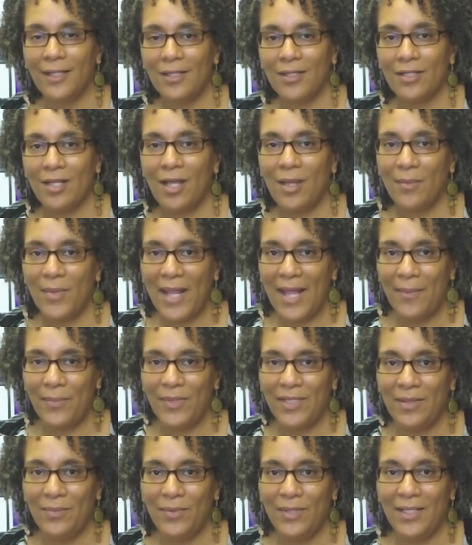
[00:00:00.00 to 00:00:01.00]
So I'm
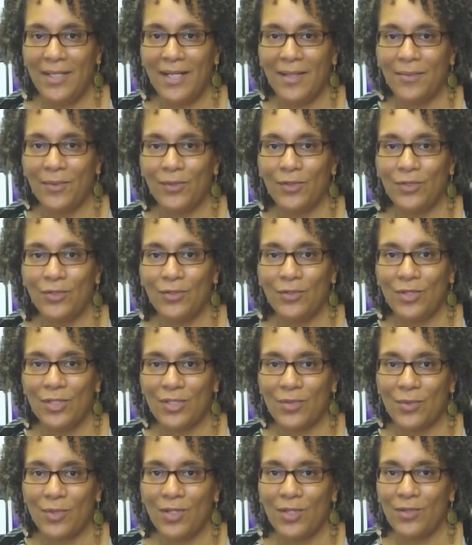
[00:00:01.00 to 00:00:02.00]
happy to be able to do
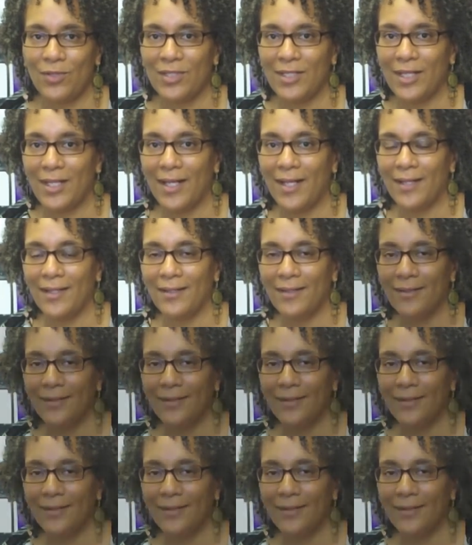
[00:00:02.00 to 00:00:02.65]
this with you today.